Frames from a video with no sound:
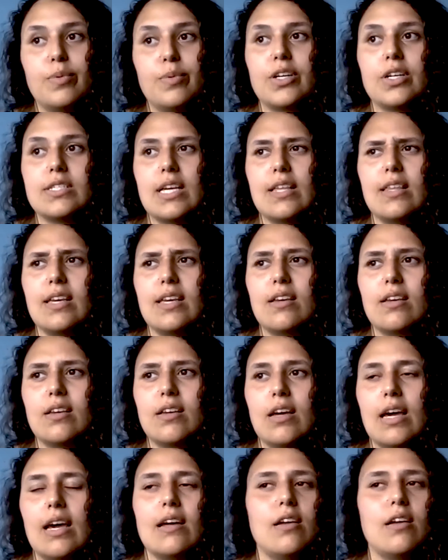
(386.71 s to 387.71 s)
because I think
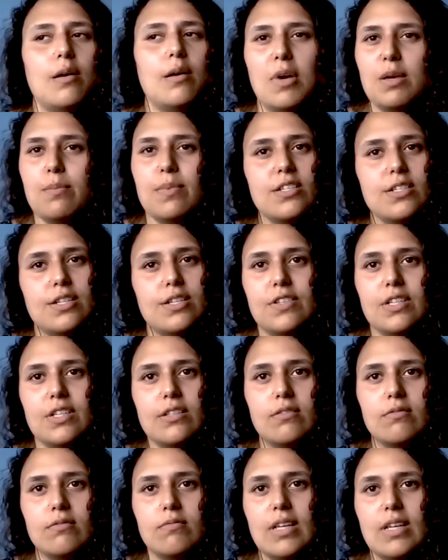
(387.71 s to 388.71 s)
it might be different
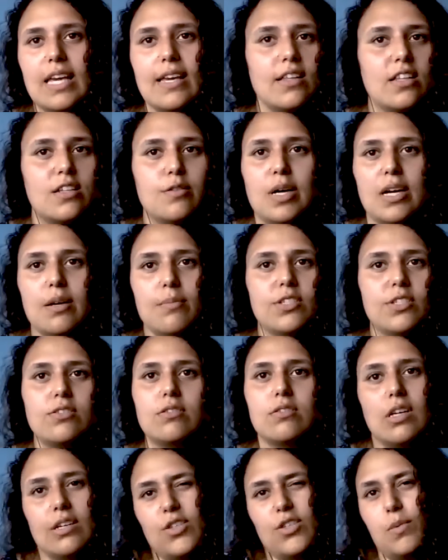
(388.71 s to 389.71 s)
in England, but I'm
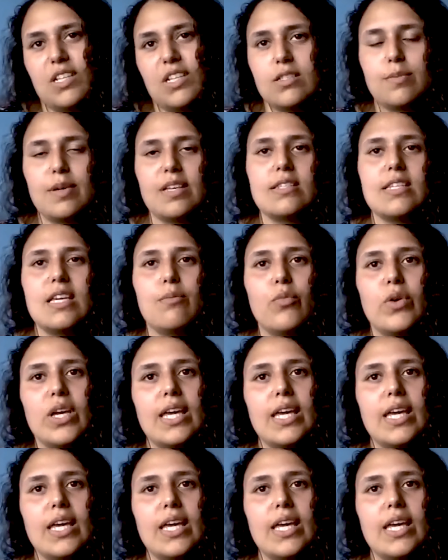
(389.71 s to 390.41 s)
assuming it's about the same.